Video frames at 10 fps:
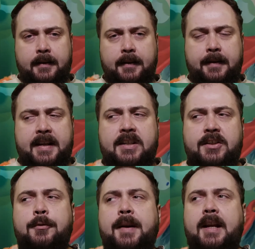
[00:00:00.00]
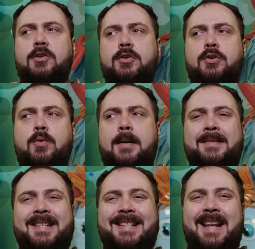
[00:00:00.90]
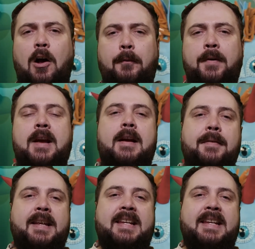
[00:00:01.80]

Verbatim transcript: that he's doing it to himself, that